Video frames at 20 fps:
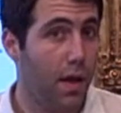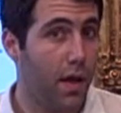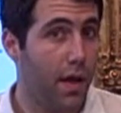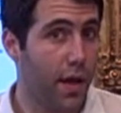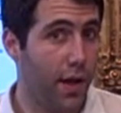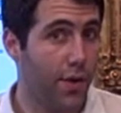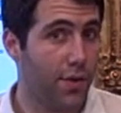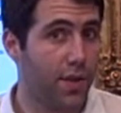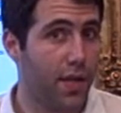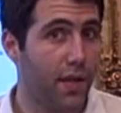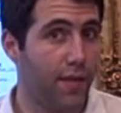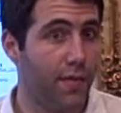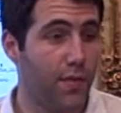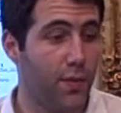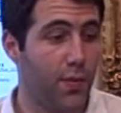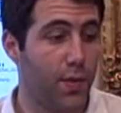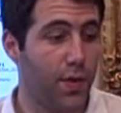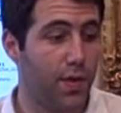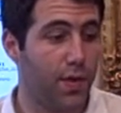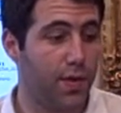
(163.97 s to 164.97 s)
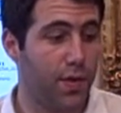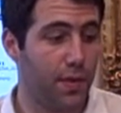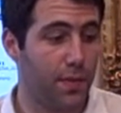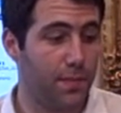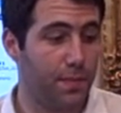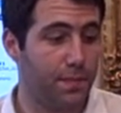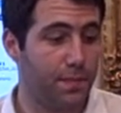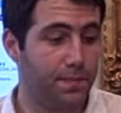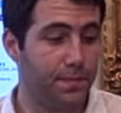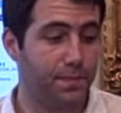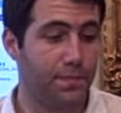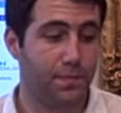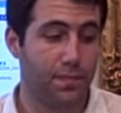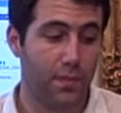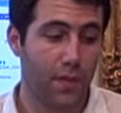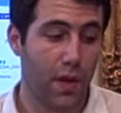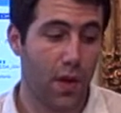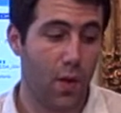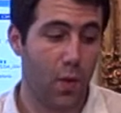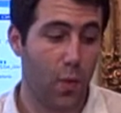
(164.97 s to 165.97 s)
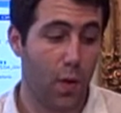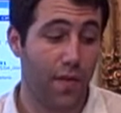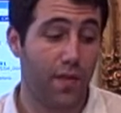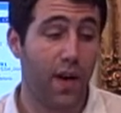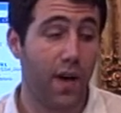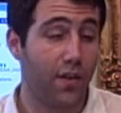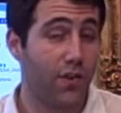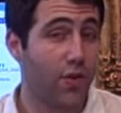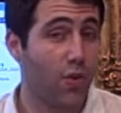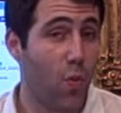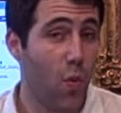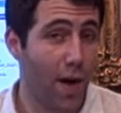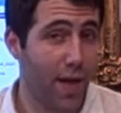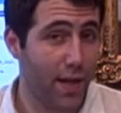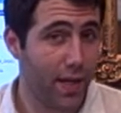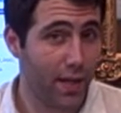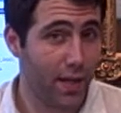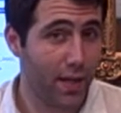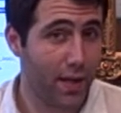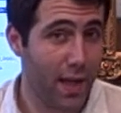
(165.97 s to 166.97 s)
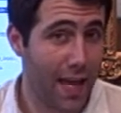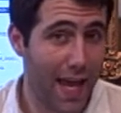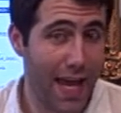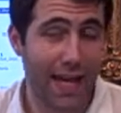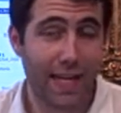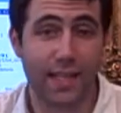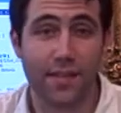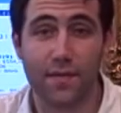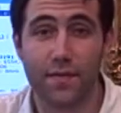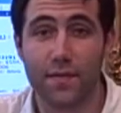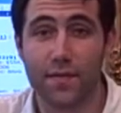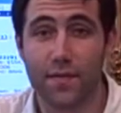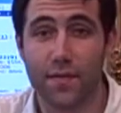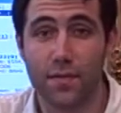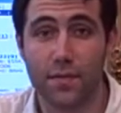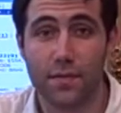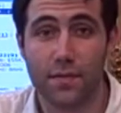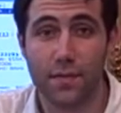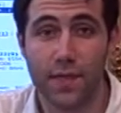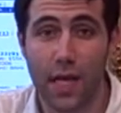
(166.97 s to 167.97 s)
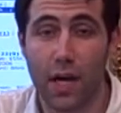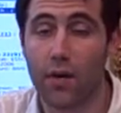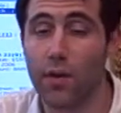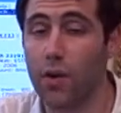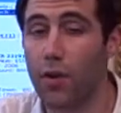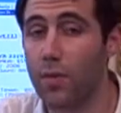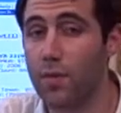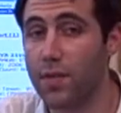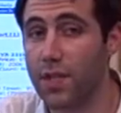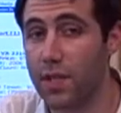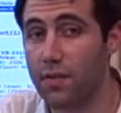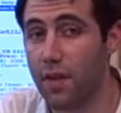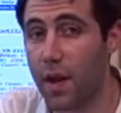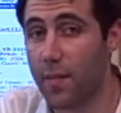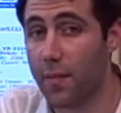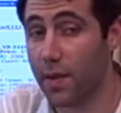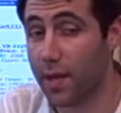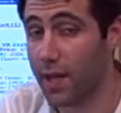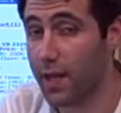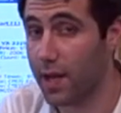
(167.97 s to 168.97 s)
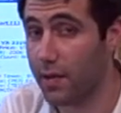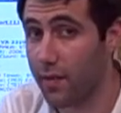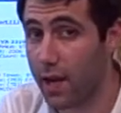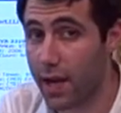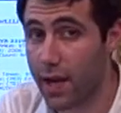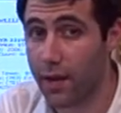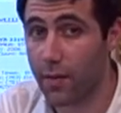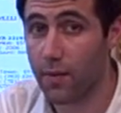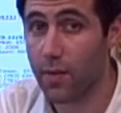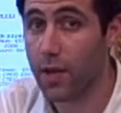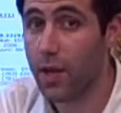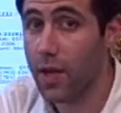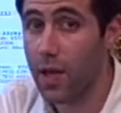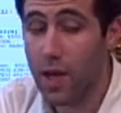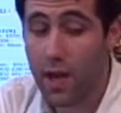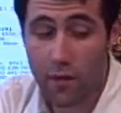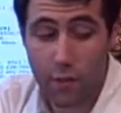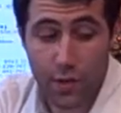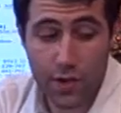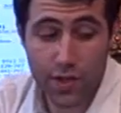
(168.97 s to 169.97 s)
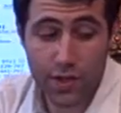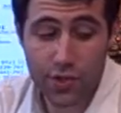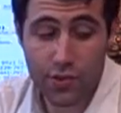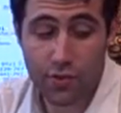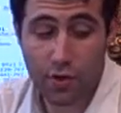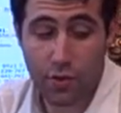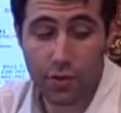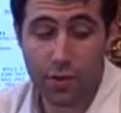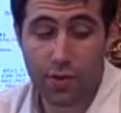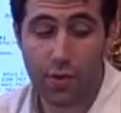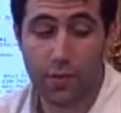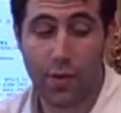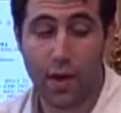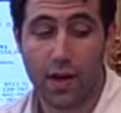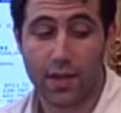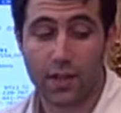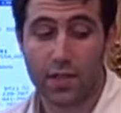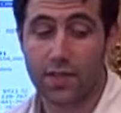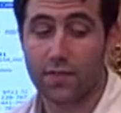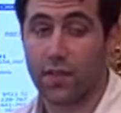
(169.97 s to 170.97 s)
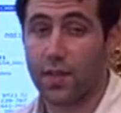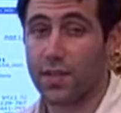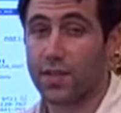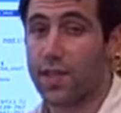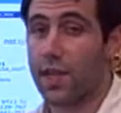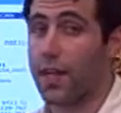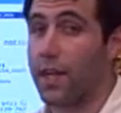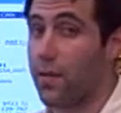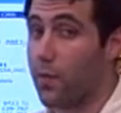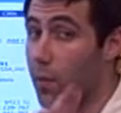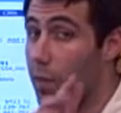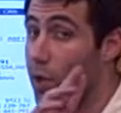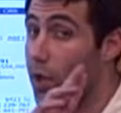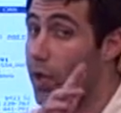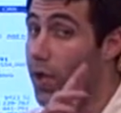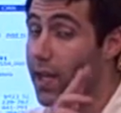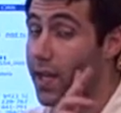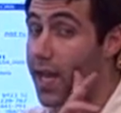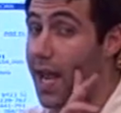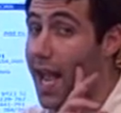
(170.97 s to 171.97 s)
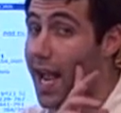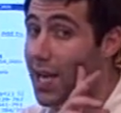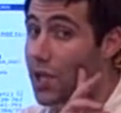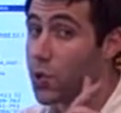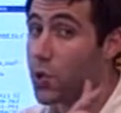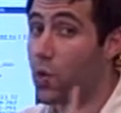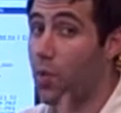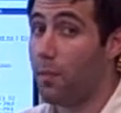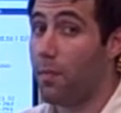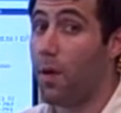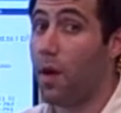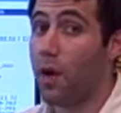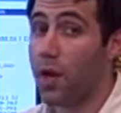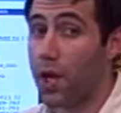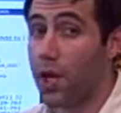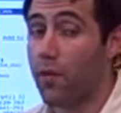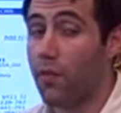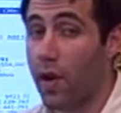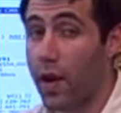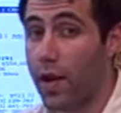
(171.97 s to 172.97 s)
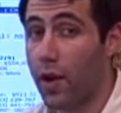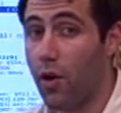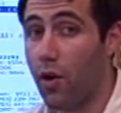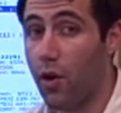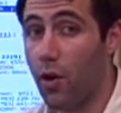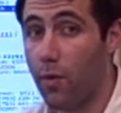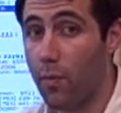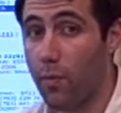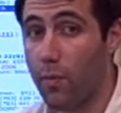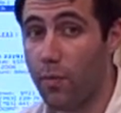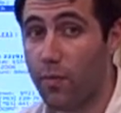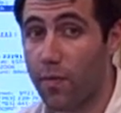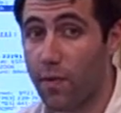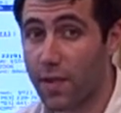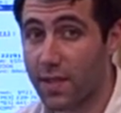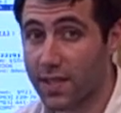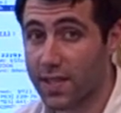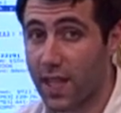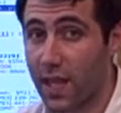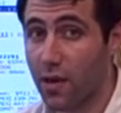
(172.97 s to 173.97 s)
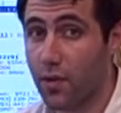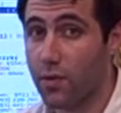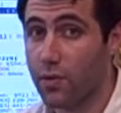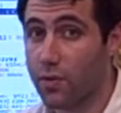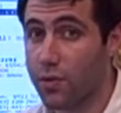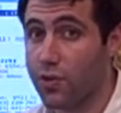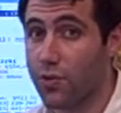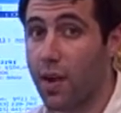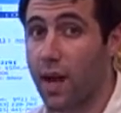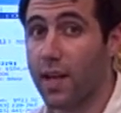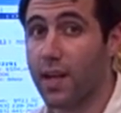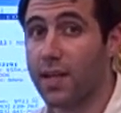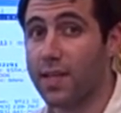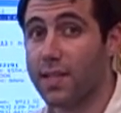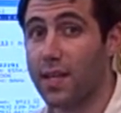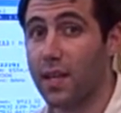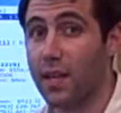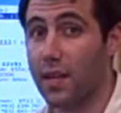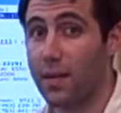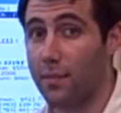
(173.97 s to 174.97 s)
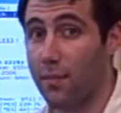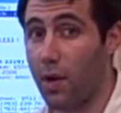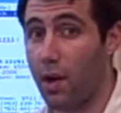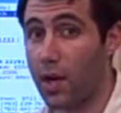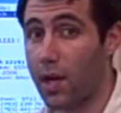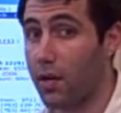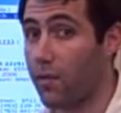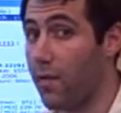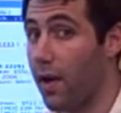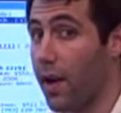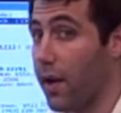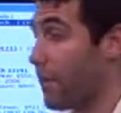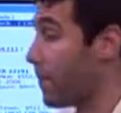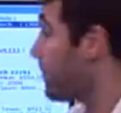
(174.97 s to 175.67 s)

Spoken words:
Here's the difference between the two. We've got 20 active townhomes in Ripen Landing right now. If we just scroll through the prices for a second, we look at an actual market rate home for a seller who's trying to sell it at market rate.